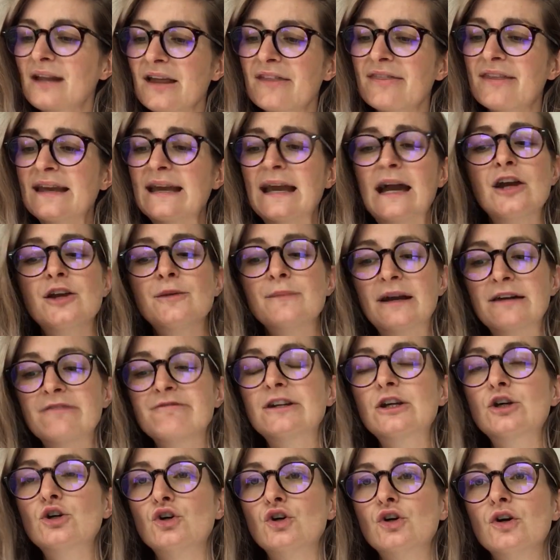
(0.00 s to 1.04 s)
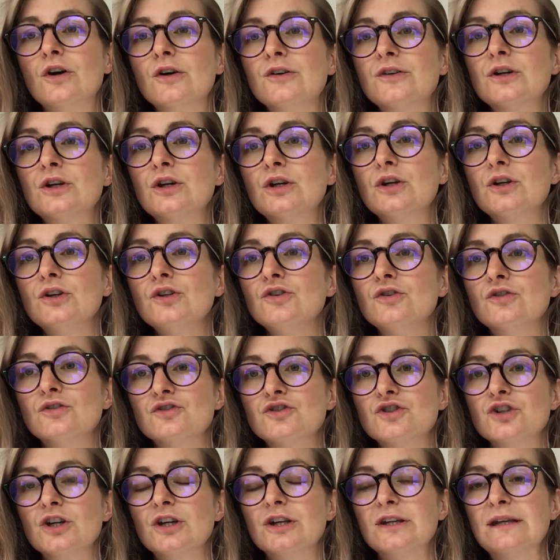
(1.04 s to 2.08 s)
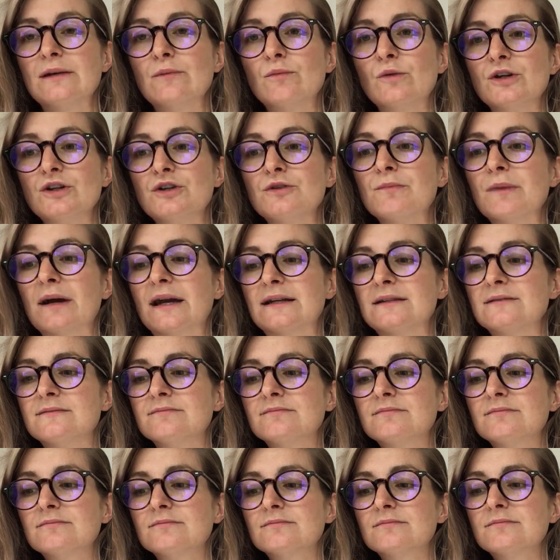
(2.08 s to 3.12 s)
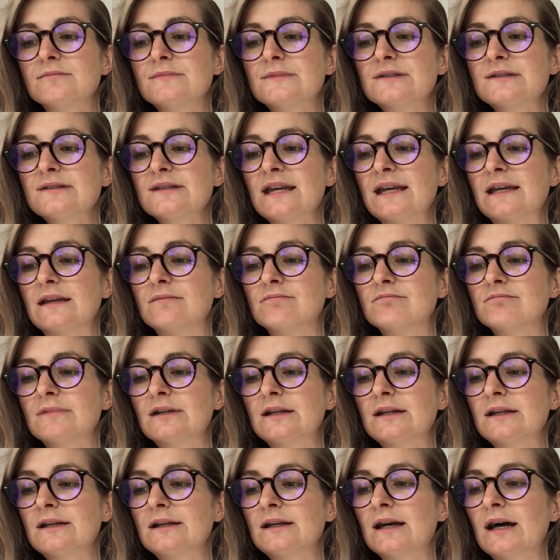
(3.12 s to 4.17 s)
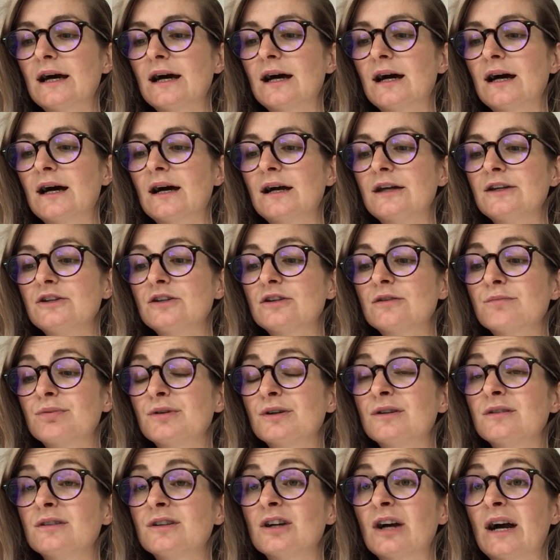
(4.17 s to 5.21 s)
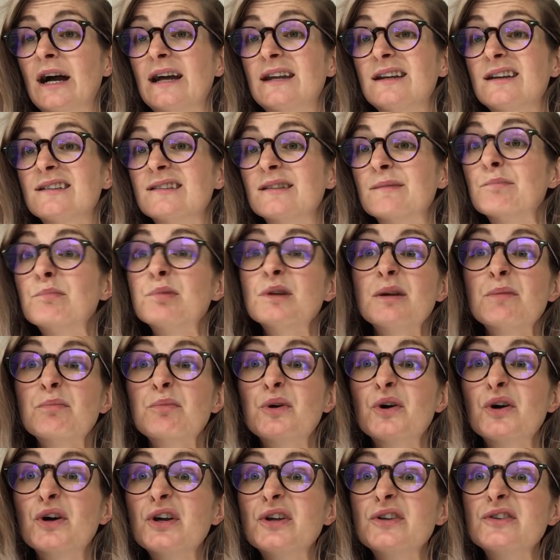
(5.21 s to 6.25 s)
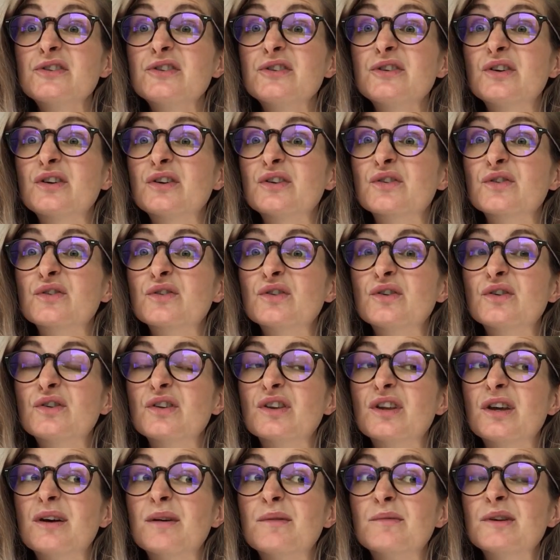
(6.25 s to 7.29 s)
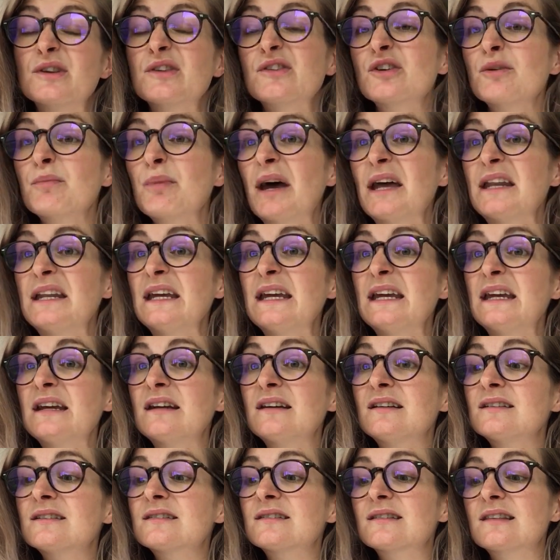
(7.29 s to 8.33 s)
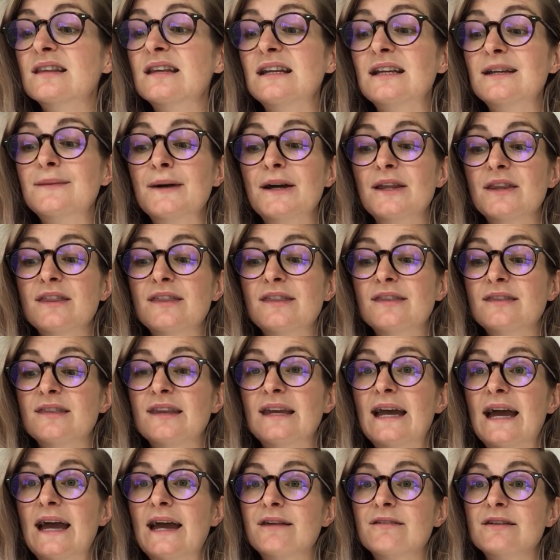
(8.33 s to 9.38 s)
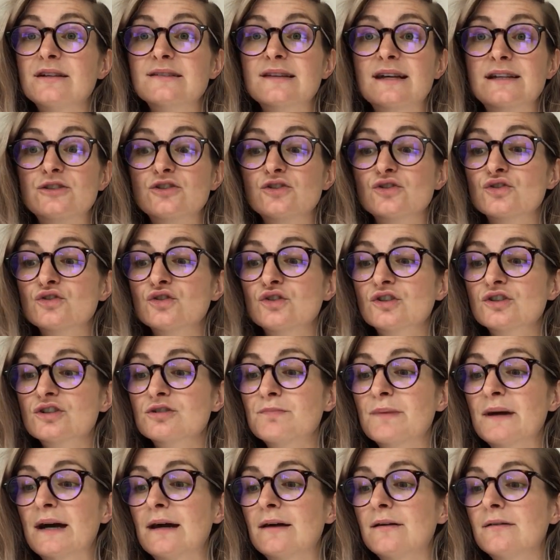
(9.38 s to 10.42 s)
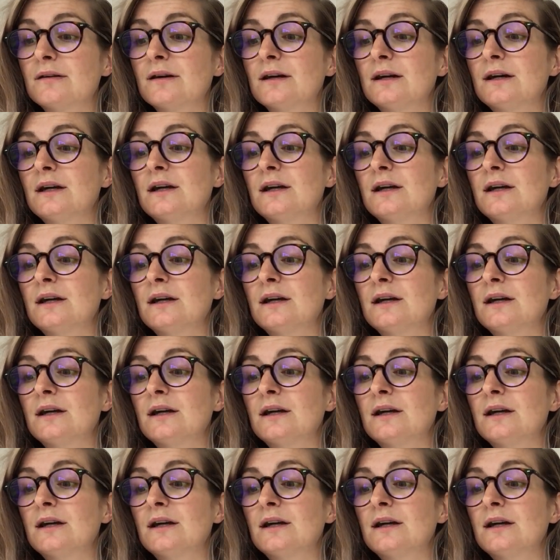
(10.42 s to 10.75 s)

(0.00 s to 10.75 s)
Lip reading: Think how you might record your journey and what you might see. You can put your ideas in bullet points, you can sort them with subheadings, thinking about the areas I just talked about.